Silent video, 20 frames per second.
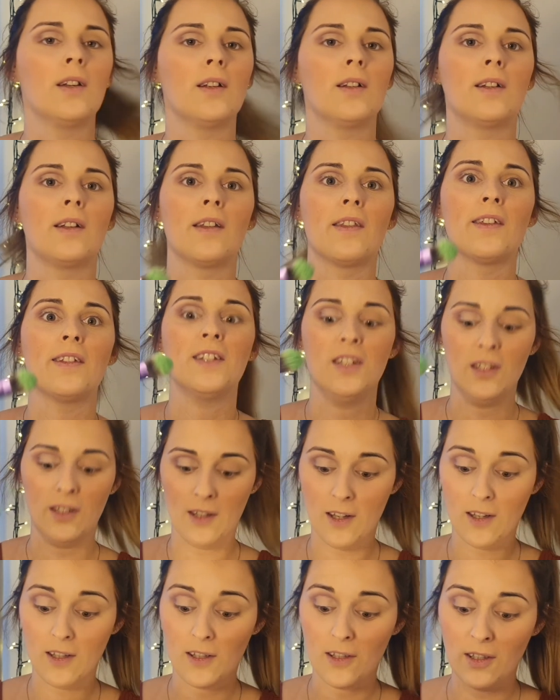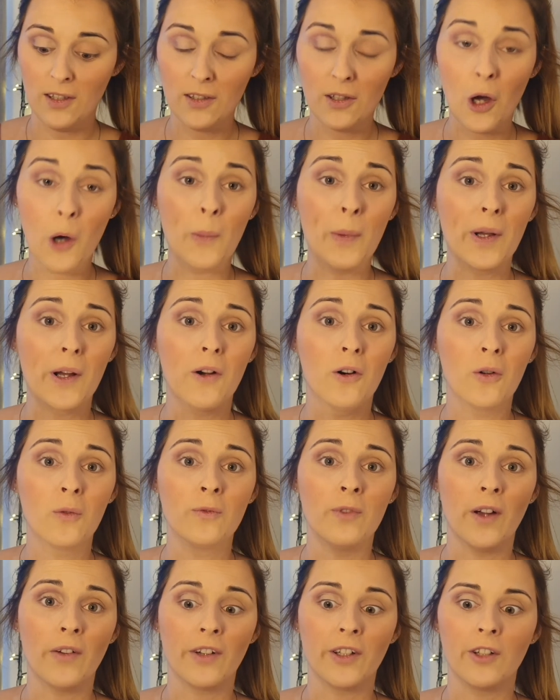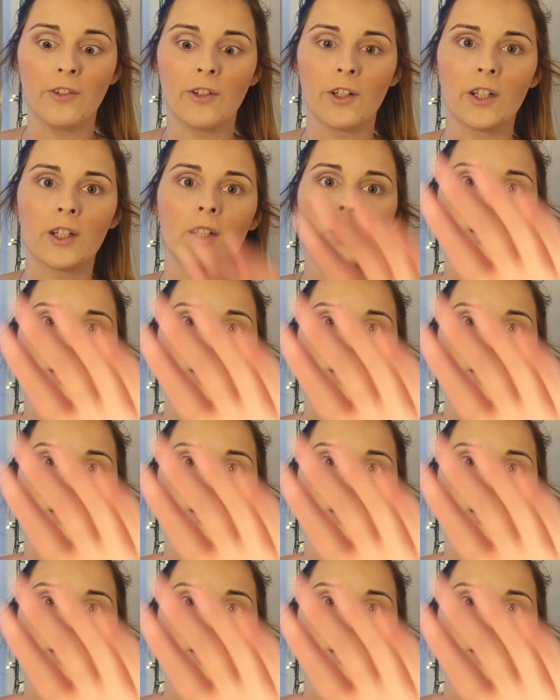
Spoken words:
Now this is coming up very green